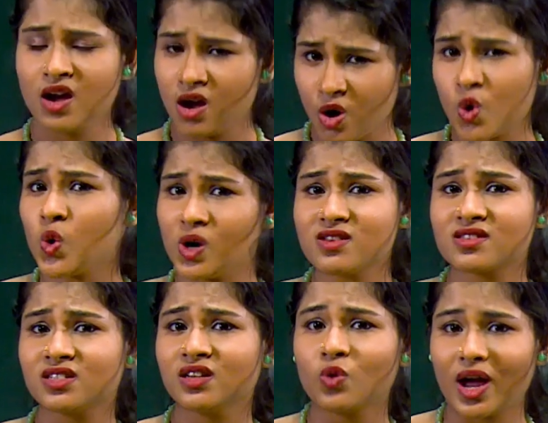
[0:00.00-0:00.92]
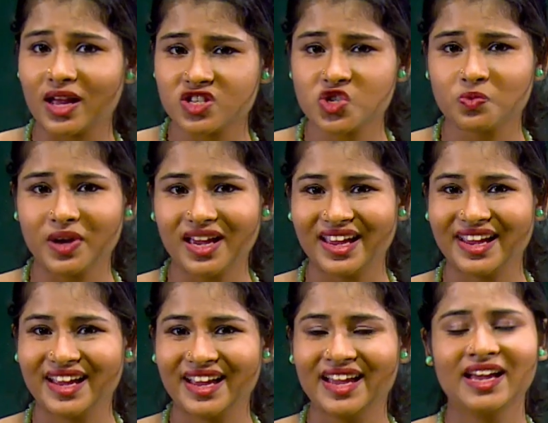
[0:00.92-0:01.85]
Who is Chinua Achebe?
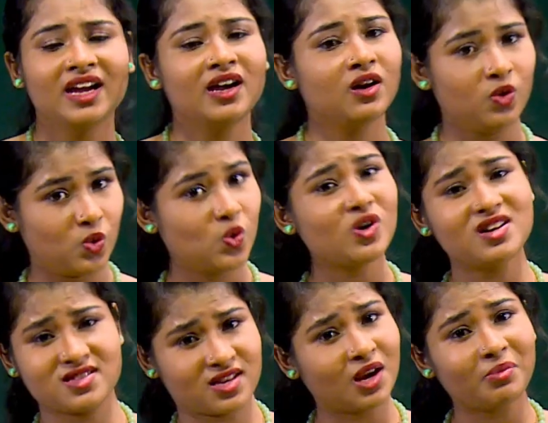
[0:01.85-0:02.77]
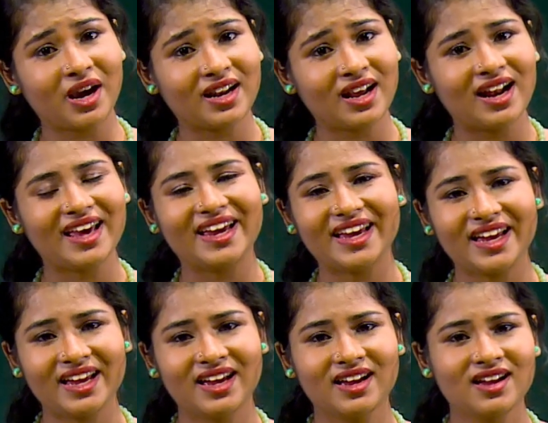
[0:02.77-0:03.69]
Who is Kemara
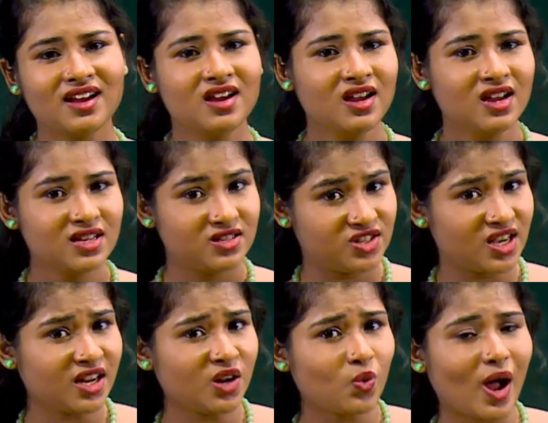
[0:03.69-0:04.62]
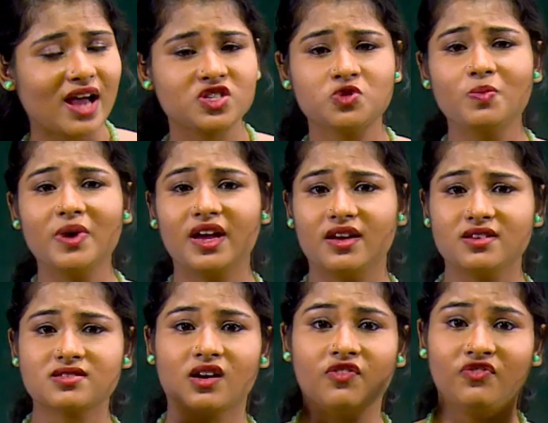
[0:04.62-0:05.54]
Lay? Chinua Achebe
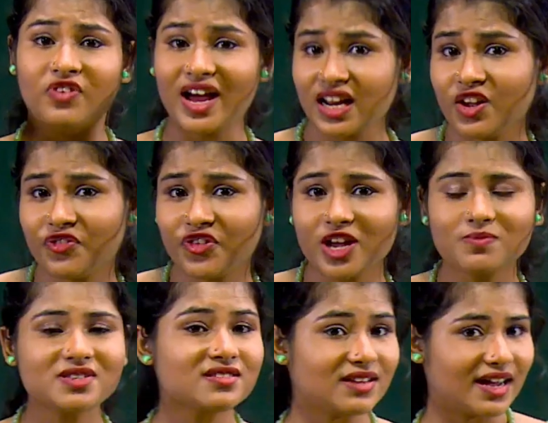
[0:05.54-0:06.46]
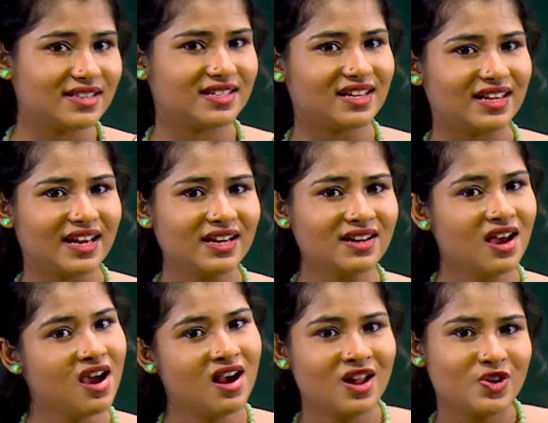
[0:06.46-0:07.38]
is a very famous Nigerian
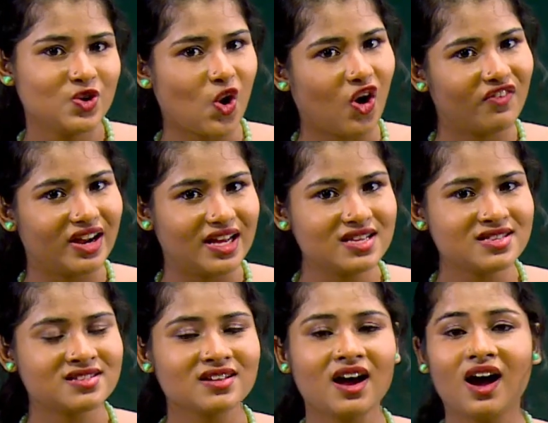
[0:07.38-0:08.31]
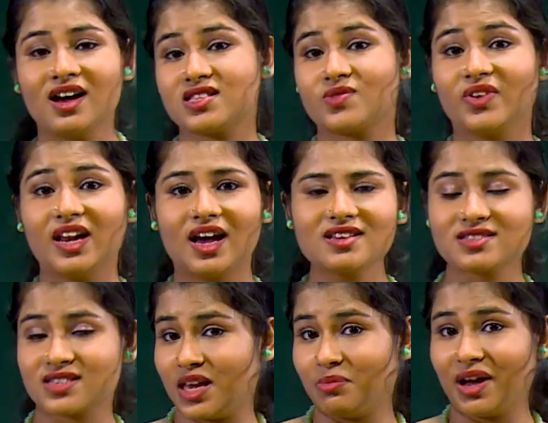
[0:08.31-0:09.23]
novelist, as well as
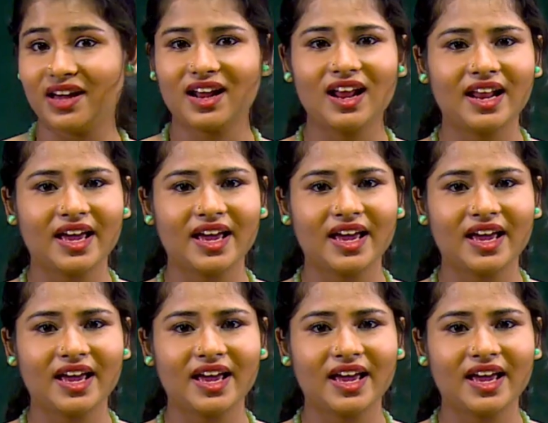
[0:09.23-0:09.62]
Kemara